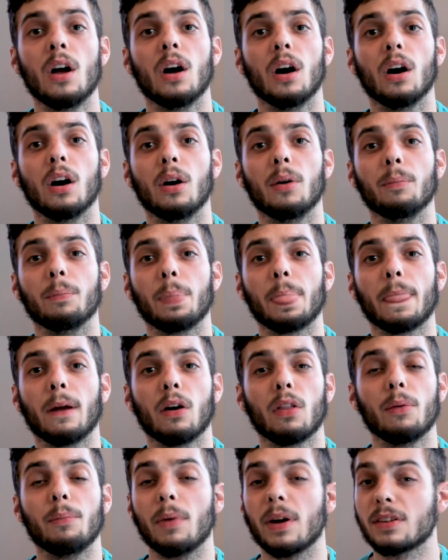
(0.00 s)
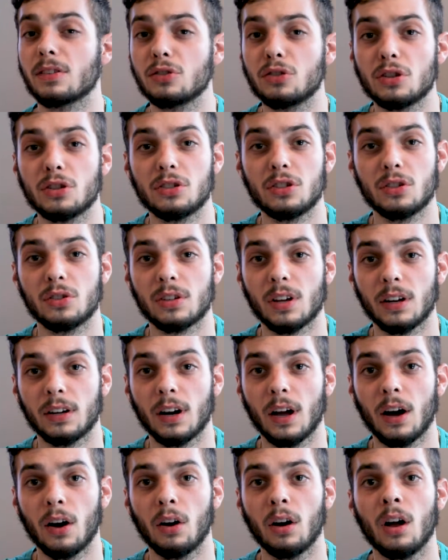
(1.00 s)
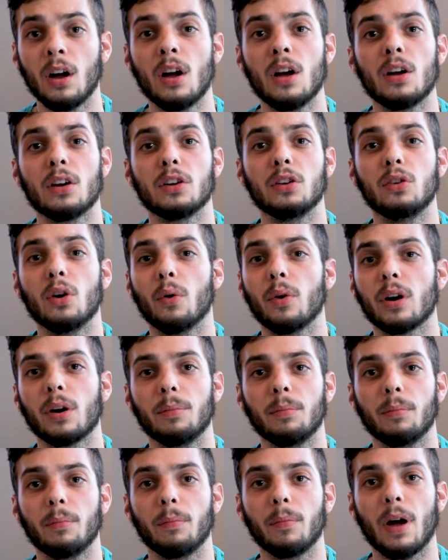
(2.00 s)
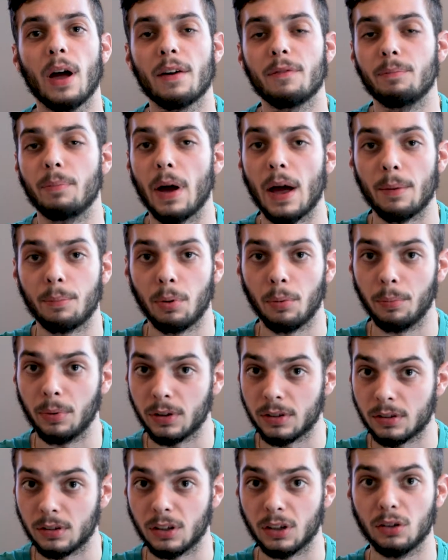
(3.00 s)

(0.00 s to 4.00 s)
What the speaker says: All the messages you send out, you don't want to have bad publicity.